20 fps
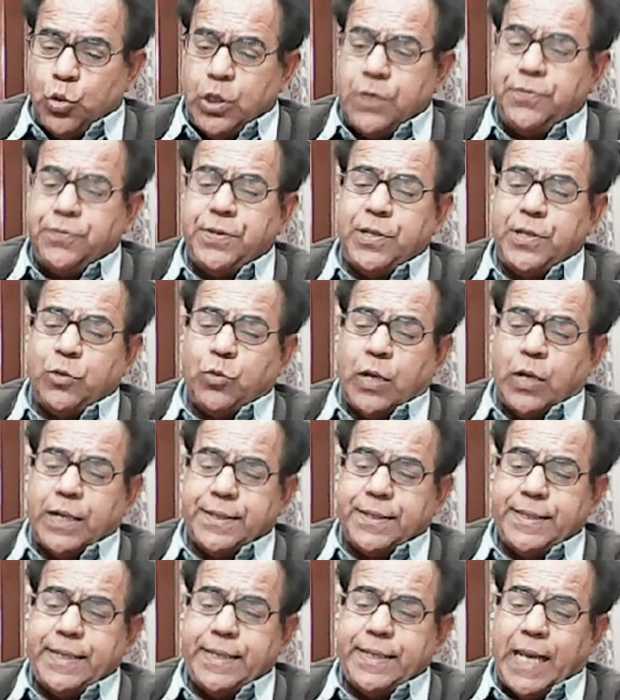
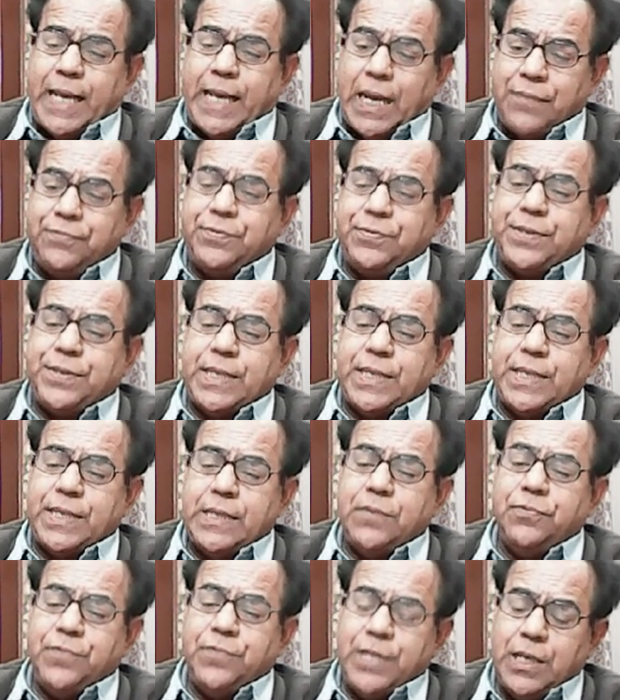frequency ft
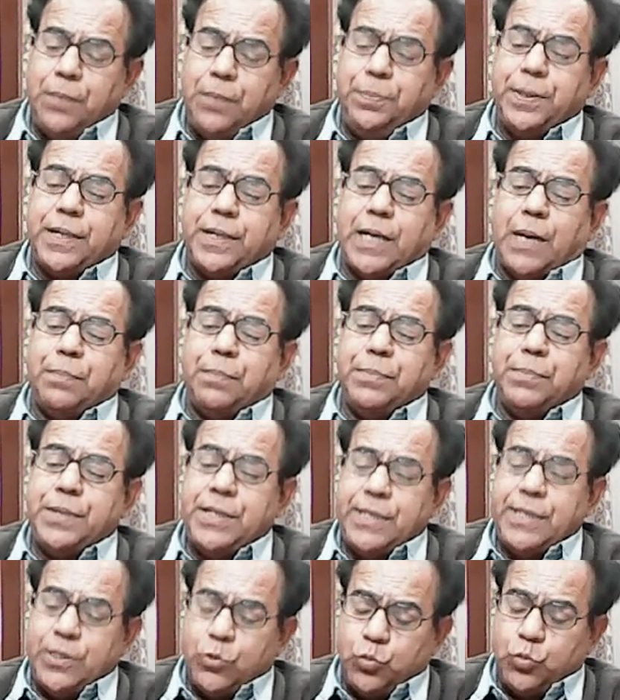will become
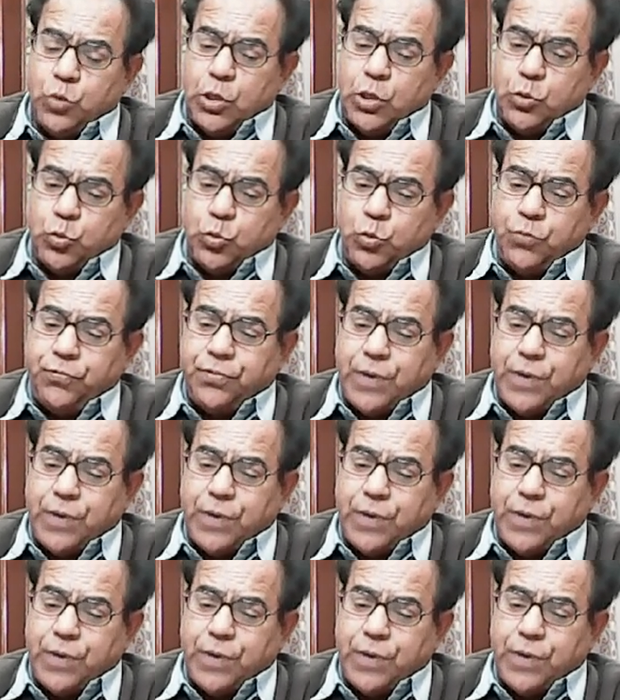equal to